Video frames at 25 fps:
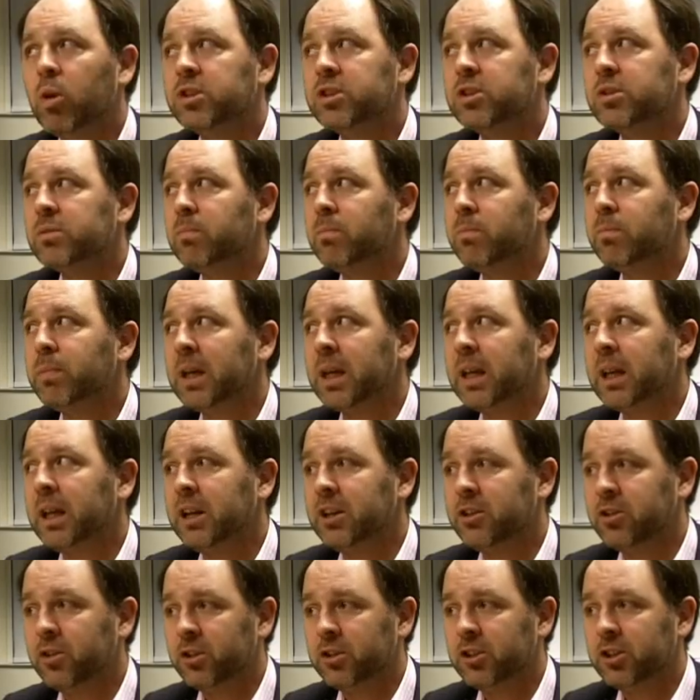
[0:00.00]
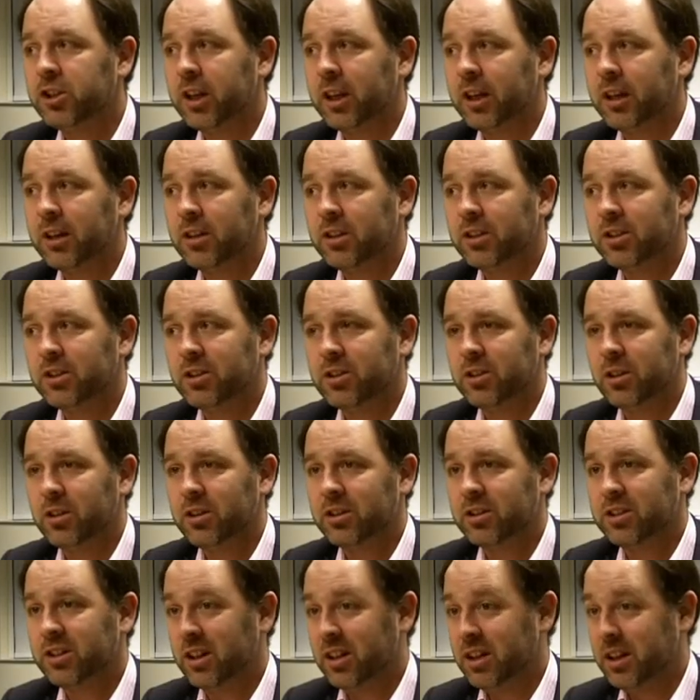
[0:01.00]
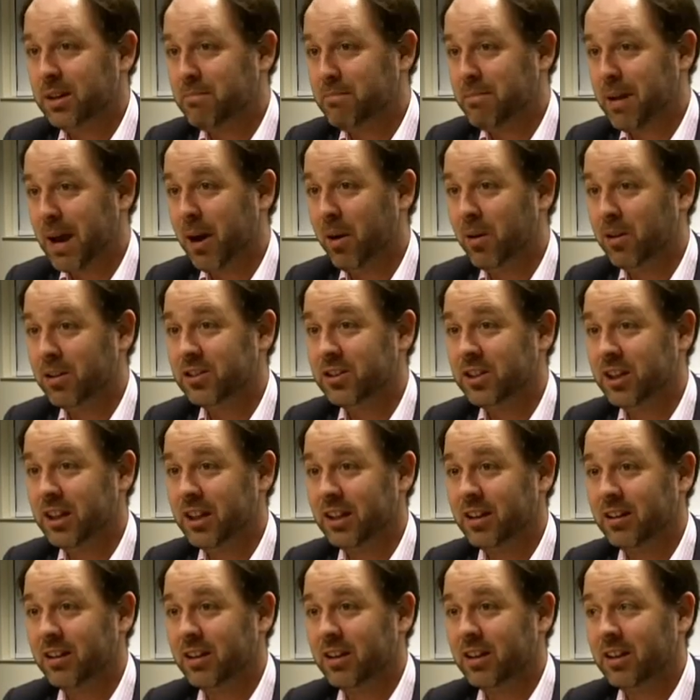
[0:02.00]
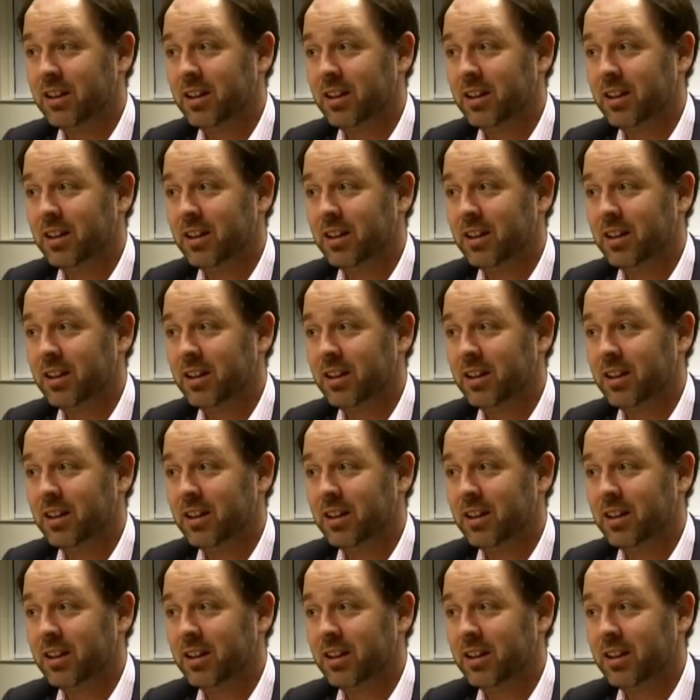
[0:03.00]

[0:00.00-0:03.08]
What's been interesting and to a certain extent embarrassing